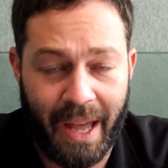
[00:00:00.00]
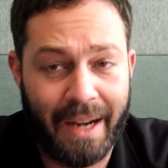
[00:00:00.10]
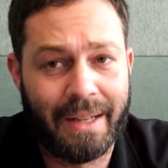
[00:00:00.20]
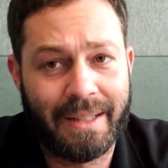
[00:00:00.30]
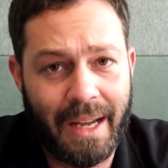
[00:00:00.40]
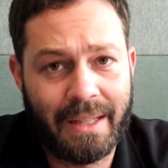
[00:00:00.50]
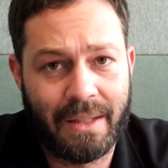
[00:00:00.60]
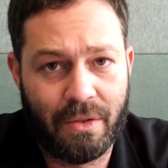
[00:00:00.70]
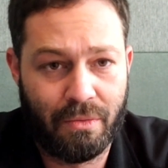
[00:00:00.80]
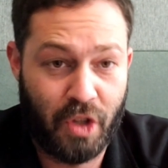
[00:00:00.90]
and it
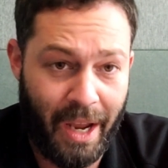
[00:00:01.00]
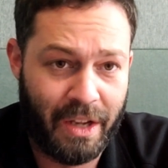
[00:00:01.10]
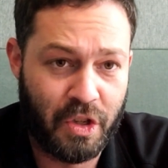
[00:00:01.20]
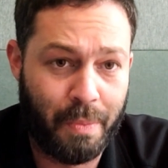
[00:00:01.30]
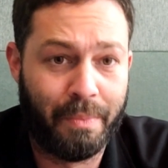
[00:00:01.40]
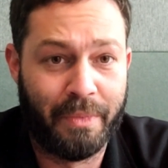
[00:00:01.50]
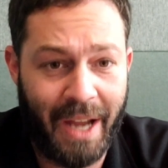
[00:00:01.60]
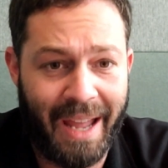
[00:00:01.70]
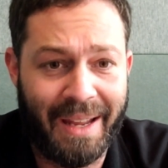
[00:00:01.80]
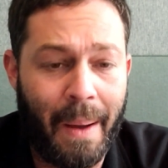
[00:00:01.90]
does change
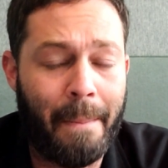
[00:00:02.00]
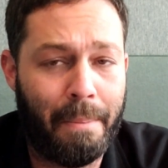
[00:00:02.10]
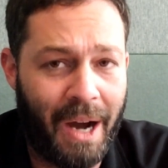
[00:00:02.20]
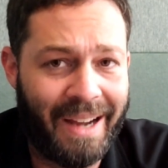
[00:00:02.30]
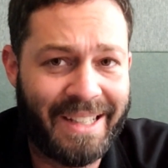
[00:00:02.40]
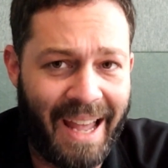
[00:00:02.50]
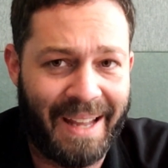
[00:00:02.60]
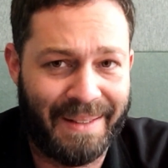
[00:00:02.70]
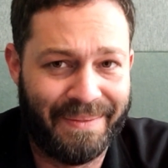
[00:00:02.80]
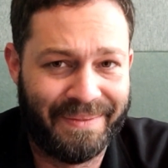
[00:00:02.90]
day by day.